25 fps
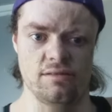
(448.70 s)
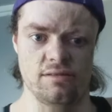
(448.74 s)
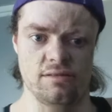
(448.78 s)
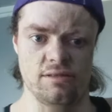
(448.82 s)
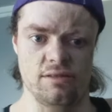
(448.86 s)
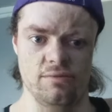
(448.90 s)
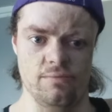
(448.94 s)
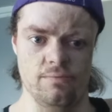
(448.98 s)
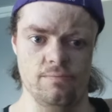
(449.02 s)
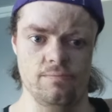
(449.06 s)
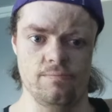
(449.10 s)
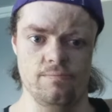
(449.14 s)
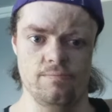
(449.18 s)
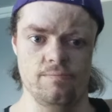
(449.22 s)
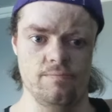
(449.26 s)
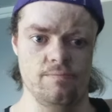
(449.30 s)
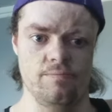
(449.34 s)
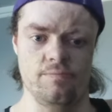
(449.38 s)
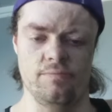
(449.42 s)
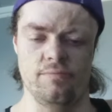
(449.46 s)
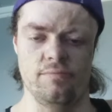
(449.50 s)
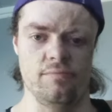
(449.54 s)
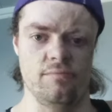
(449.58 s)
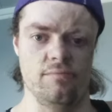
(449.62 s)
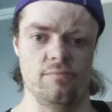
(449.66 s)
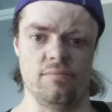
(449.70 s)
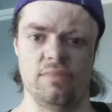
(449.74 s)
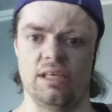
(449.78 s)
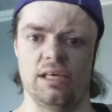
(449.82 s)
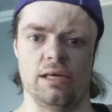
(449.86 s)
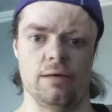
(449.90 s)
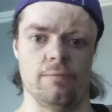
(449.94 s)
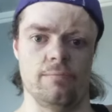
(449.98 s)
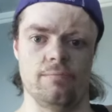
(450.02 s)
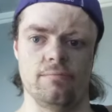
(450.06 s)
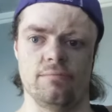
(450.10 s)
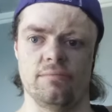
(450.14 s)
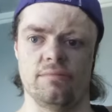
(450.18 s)
So,
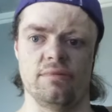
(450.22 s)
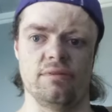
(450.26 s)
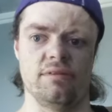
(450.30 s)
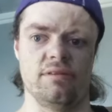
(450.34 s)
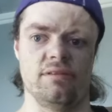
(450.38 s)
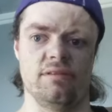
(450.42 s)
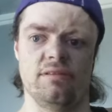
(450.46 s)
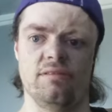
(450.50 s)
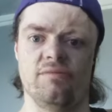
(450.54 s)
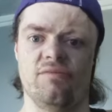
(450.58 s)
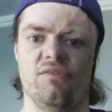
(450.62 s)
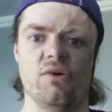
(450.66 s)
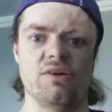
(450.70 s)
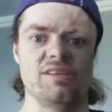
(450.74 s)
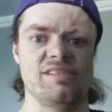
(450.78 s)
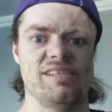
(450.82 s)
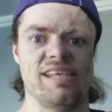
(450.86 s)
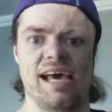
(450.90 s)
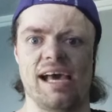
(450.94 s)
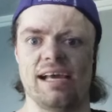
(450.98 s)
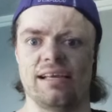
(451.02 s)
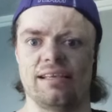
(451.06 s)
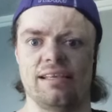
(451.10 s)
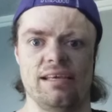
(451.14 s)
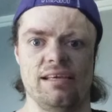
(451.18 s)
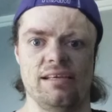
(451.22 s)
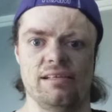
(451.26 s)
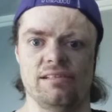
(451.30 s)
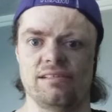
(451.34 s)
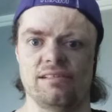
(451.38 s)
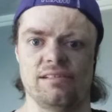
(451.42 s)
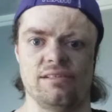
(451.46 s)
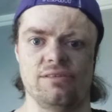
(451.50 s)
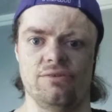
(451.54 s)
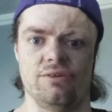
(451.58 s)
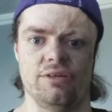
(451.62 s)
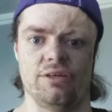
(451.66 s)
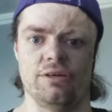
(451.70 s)
yeah. The voice acting is
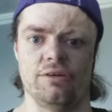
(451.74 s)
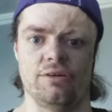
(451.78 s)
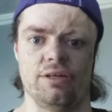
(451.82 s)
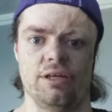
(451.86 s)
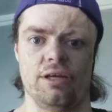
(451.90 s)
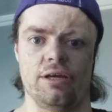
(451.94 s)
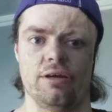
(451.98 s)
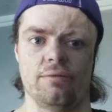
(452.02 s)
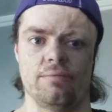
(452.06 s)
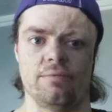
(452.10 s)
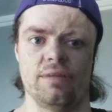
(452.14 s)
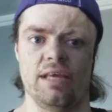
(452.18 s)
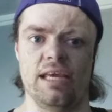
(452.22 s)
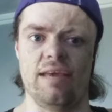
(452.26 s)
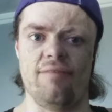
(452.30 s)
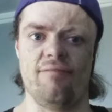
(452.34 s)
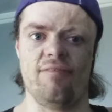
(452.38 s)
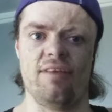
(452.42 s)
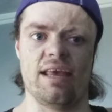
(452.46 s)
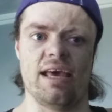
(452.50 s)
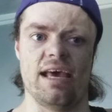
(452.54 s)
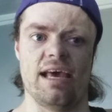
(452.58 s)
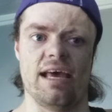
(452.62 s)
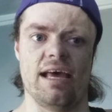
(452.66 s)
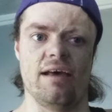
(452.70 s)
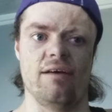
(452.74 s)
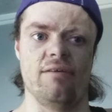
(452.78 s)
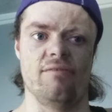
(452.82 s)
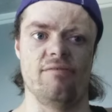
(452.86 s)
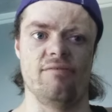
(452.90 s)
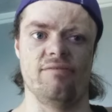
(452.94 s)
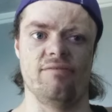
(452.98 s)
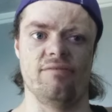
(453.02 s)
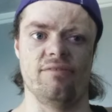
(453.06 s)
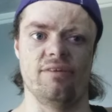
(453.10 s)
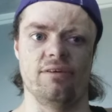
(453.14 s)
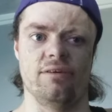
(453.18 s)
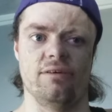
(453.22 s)
still good here. They even
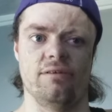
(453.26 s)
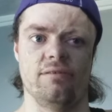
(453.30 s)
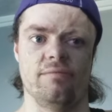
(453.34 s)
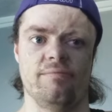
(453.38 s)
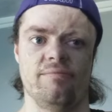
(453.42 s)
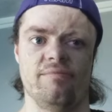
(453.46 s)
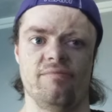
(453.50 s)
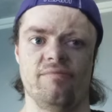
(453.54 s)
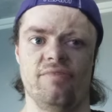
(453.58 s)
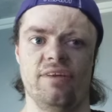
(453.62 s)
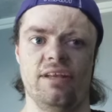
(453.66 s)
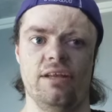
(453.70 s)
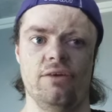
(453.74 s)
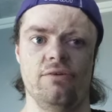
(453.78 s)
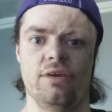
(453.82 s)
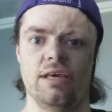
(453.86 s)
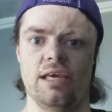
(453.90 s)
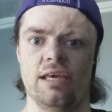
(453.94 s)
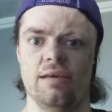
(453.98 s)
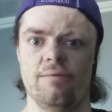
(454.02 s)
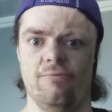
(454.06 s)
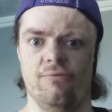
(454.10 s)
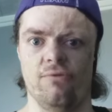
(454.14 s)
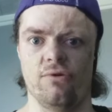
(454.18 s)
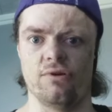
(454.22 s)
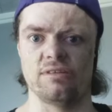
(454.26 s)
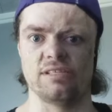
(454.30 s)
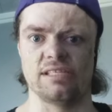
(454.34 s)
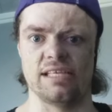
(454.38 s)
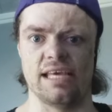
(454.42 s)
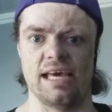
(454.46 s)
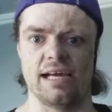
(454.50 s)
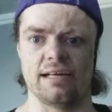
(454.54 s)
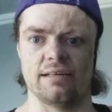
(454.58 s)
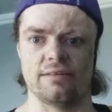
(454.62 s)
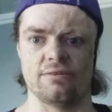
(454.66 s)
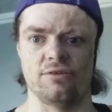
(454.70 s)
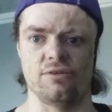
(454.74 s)
have a video game voice
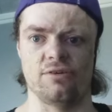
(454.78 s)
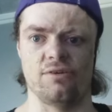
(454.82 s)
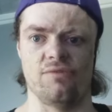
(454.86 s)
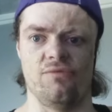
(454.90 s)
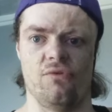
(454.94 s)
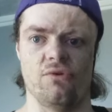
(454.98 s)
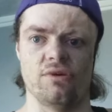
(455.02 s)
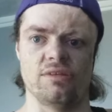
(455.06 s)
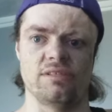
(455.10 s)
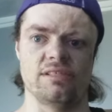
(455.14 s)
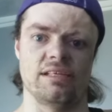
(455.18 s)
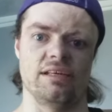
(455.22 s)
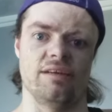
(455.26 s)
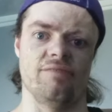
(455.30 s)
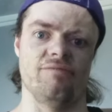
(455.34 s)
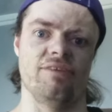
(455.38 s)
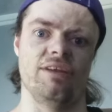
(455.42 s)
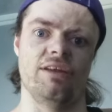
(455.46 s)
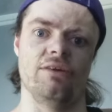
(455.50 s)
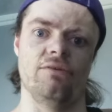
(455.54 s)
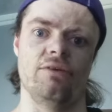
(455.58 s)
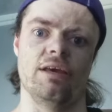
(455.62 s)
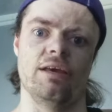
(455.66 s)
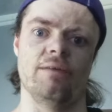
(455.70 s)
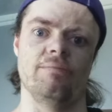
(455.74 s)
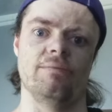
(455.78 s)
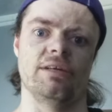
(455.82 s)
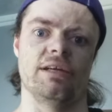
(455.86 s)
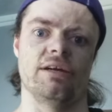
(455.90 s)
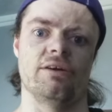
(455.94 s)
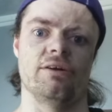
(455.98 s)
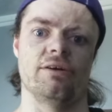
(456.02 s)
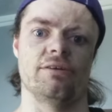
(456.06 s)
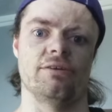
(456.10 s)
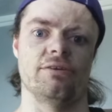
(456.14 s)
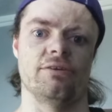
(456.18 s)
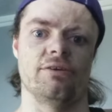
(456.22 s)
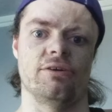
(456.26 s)
actor voicing a video game
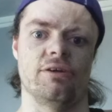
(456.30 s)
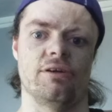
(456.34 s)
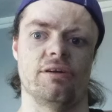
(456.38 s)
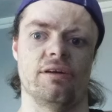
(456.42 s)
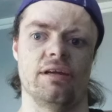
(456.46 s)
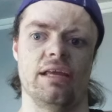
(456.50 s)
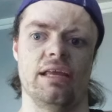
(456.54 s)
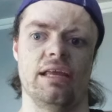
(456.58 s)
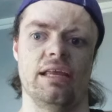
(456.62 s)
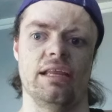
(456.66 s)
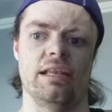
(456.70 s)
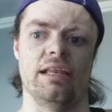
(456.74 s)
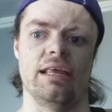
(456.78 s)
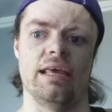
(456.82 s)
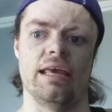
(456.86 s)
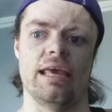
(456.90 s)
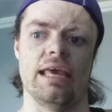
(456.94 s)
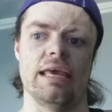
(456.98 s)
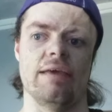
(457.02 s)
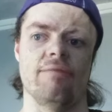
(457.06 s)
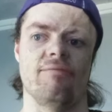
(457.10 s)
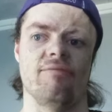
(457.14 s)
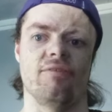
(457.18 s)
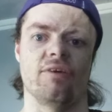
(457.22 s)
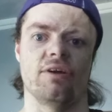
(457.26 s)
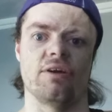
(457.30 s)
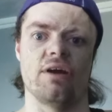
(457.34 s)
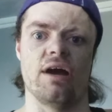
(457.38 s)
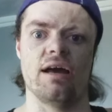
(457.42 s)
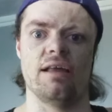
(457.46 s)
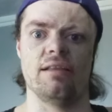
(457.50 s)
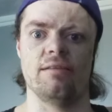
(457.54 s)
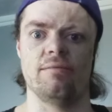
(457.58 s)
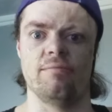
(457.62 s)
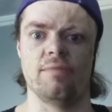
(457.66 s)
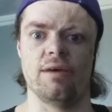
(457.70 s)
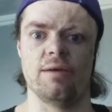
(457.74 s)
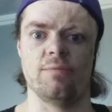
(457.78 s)
character in a
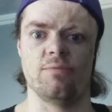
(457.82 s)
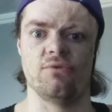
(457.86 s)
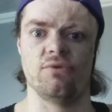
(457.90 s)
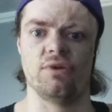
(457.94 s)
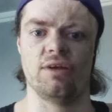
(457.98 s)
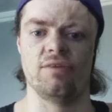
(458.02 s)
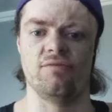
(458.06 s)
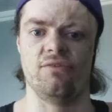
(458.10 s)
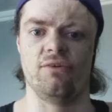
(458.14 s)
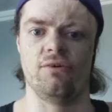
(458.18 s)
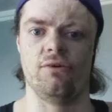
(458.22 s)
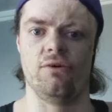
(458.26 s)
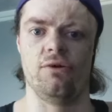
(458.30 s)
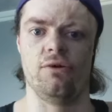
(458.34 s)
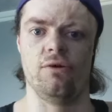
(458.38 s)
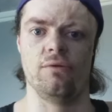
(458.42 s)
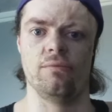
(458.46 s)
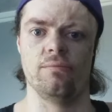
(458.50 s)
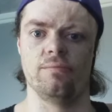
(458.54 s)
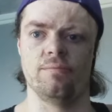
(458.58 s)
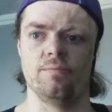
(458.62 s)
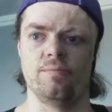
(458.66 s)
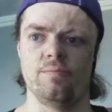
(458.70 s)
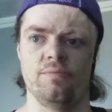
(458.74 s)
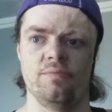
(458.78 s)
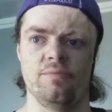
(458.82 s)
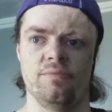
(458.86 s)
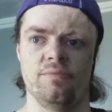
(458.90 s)
forgotten memory vault.